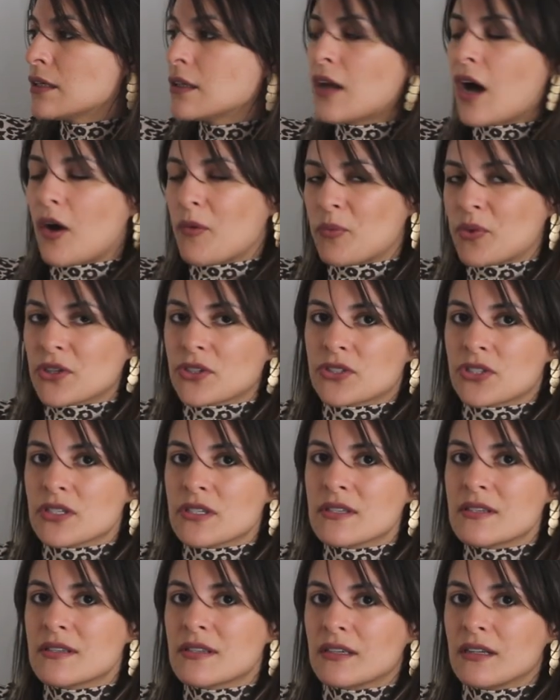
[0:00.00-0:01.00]
not
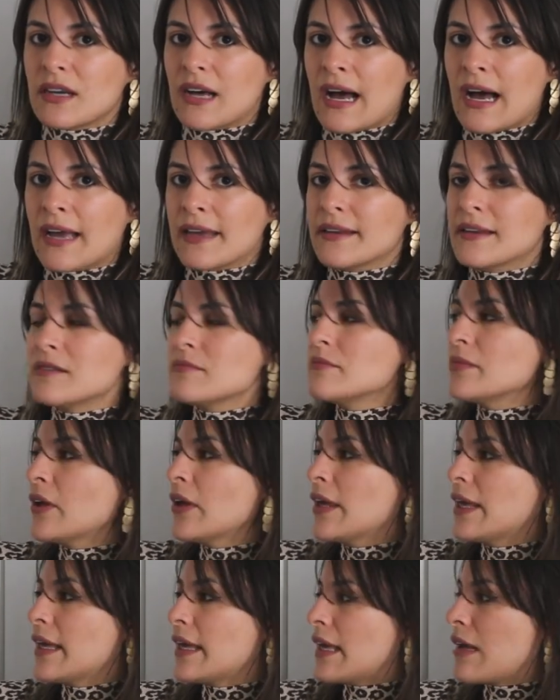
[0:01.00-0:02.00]
purchase the item.
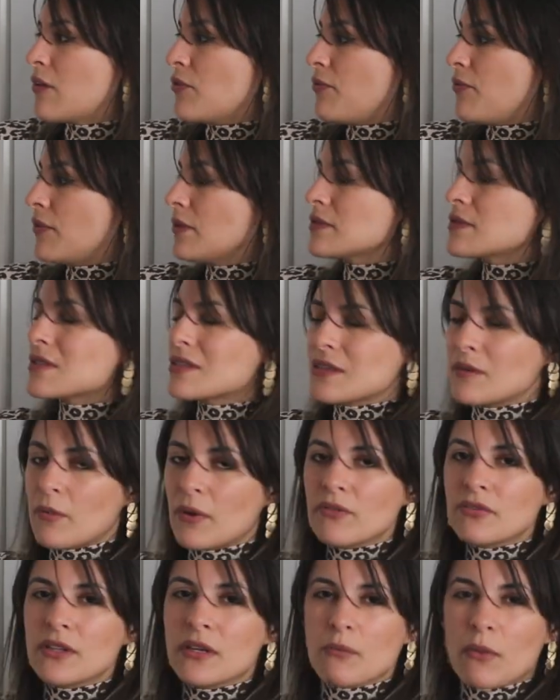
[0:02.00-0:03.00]
If some
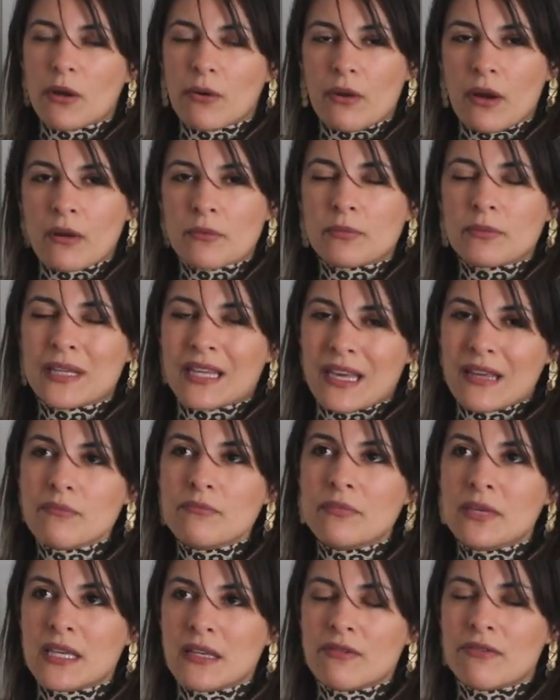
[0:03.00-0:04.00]
of them are
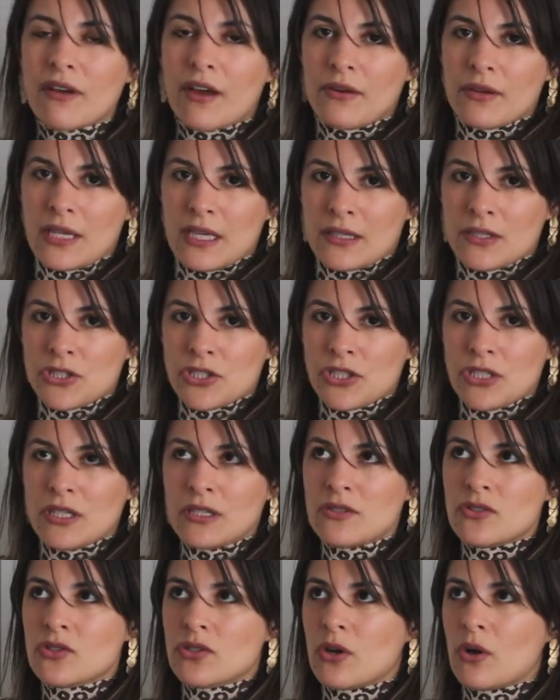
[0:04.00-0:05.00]
can be very
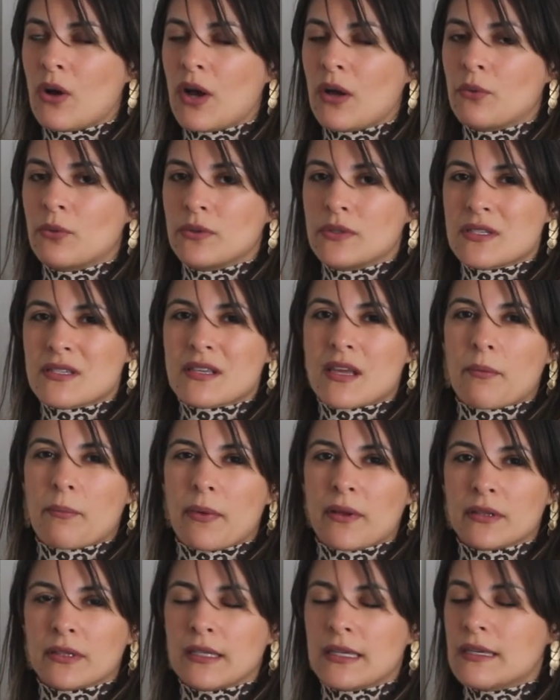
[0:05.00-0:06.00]
itchy, so I would
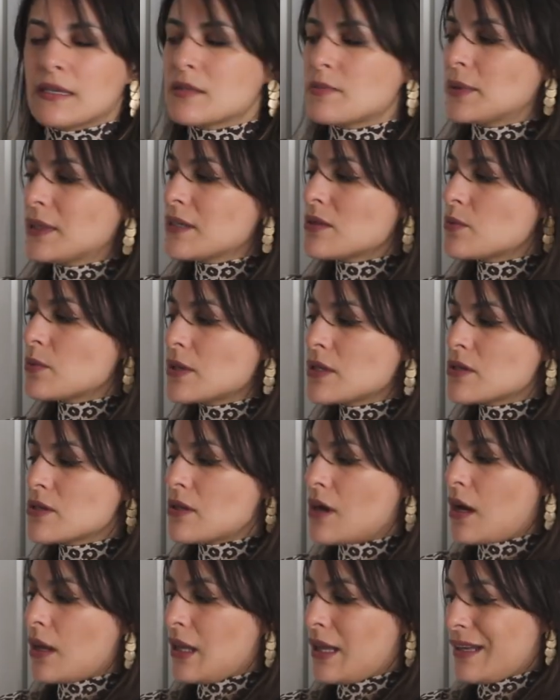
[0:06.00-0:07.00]
skip on these, but this one's
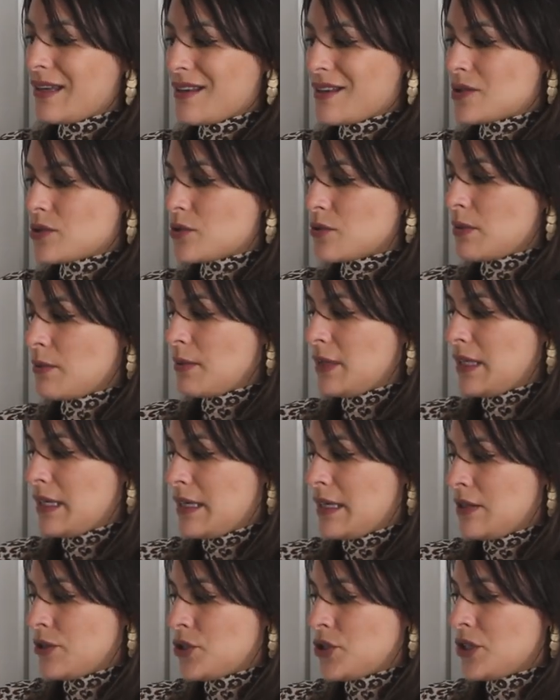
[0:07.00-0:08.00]
not like
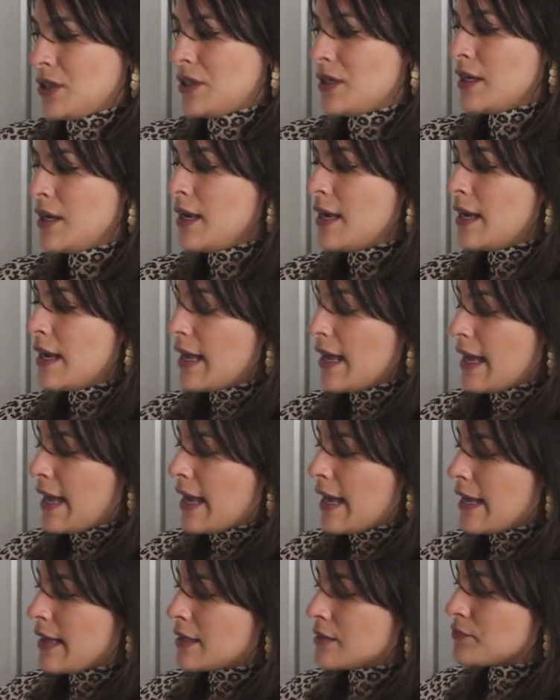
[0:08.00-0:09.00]
extremely itchy.
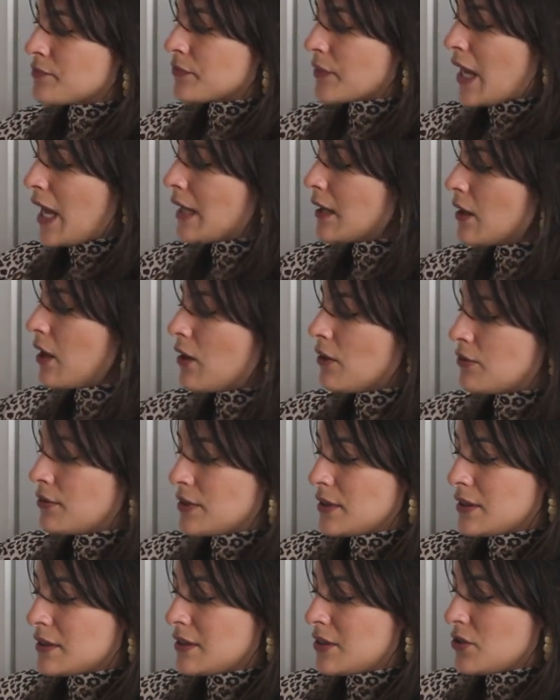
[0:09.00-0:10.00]
And I love
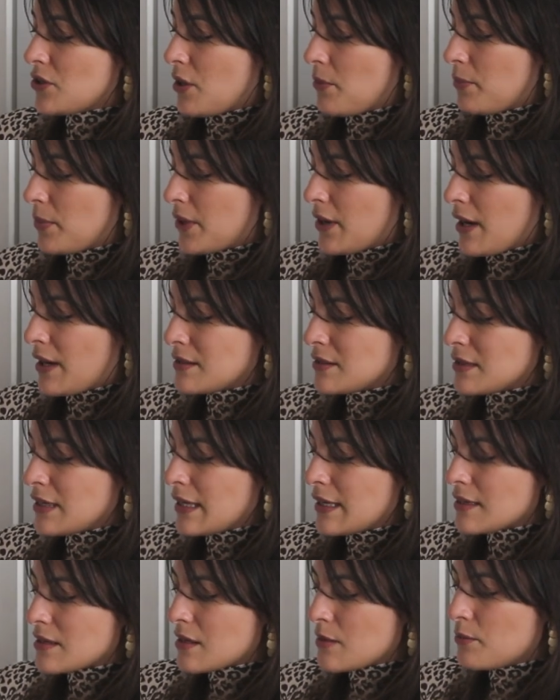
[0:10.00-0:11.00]
the jumper. I
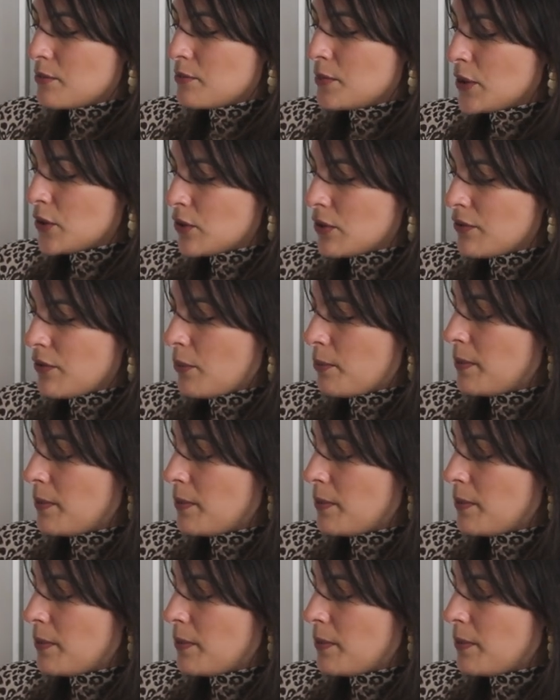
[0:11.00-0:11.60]
think it's a beautiful